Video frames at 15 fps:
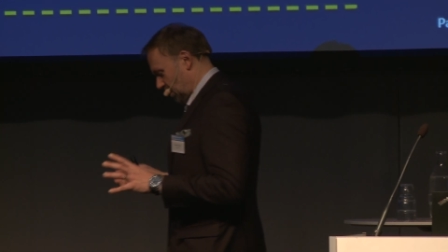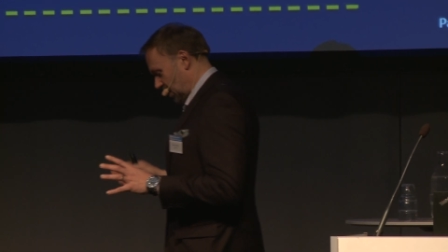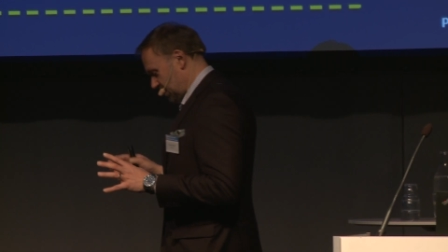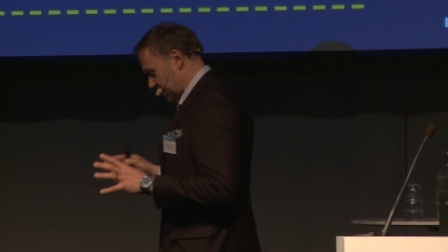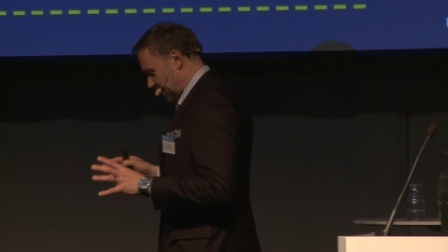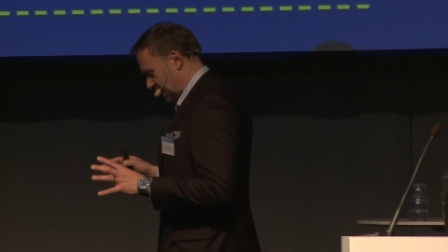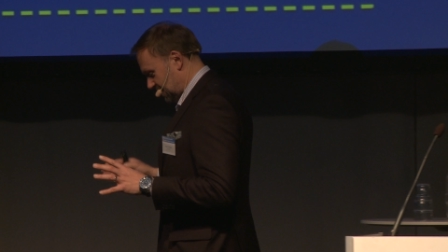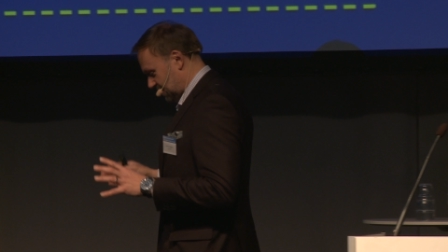
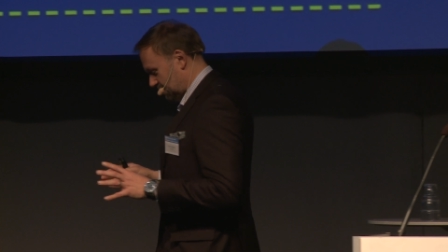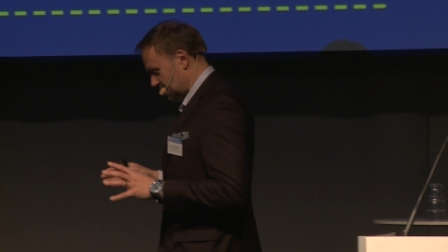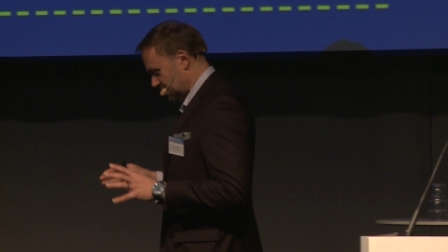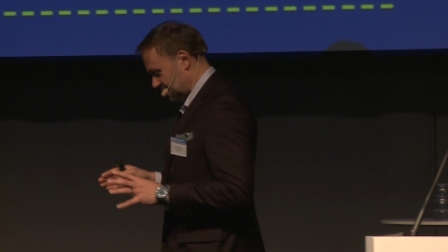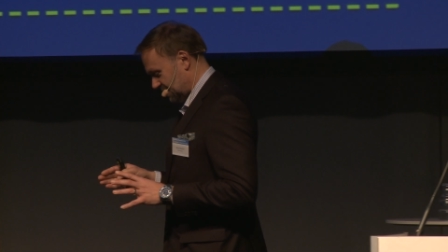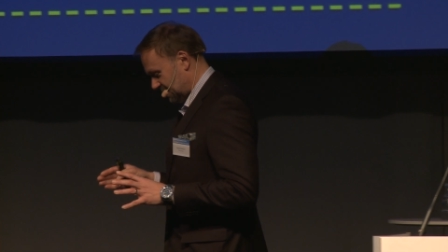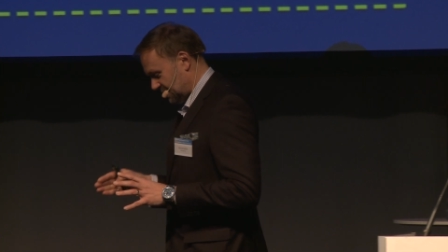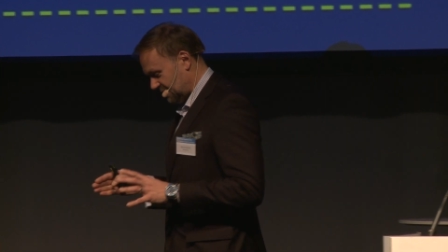biogas
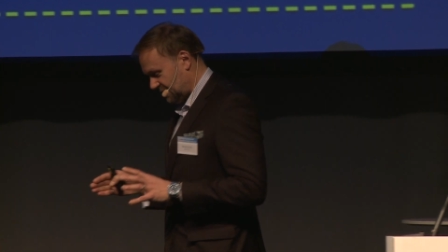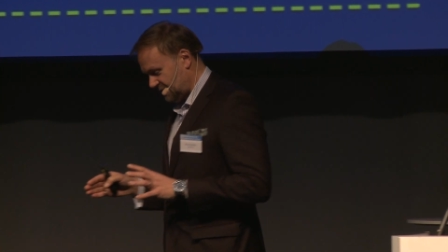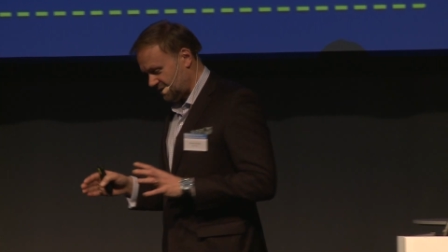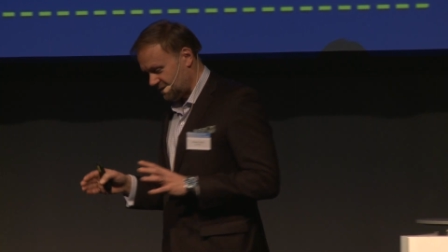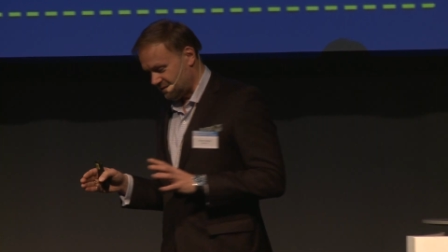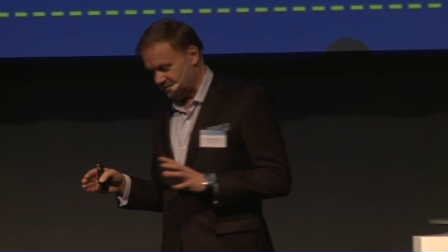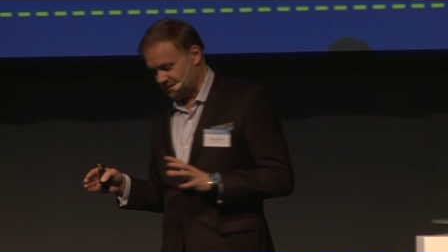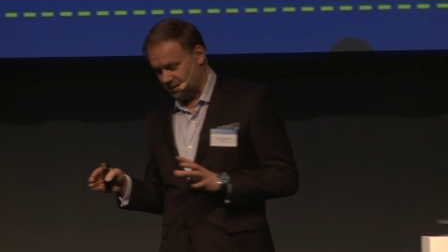business,
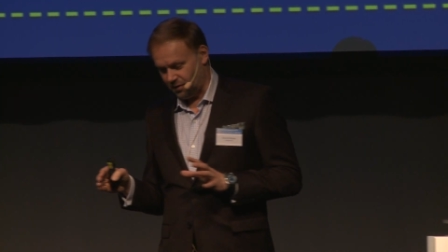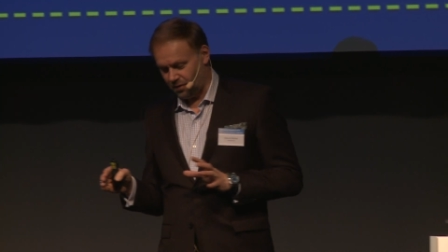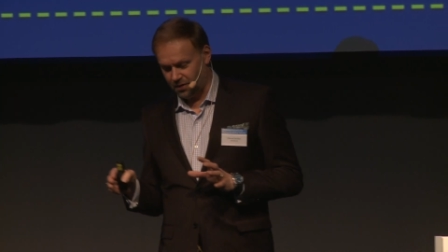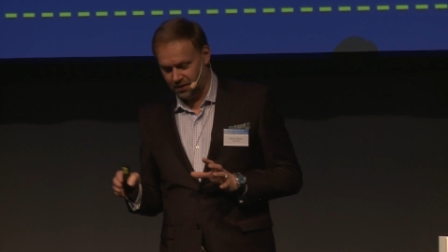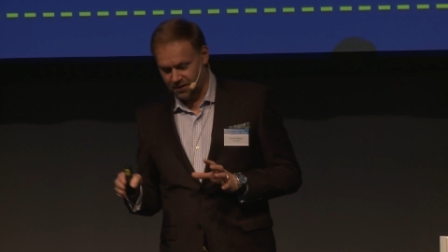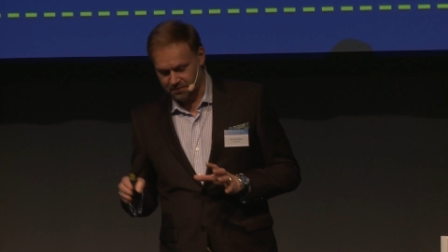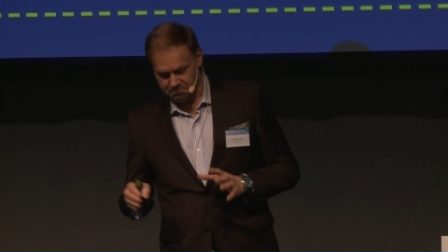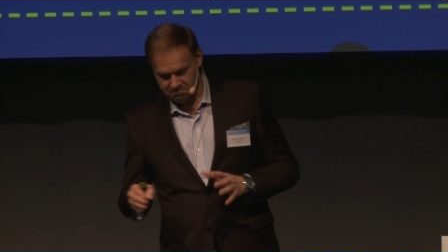there
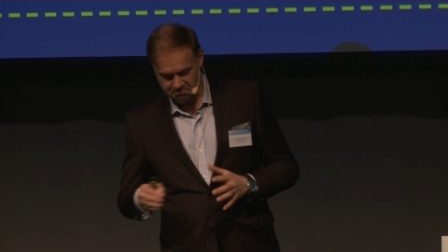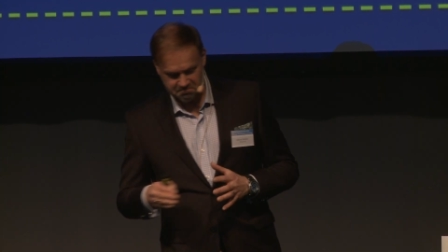are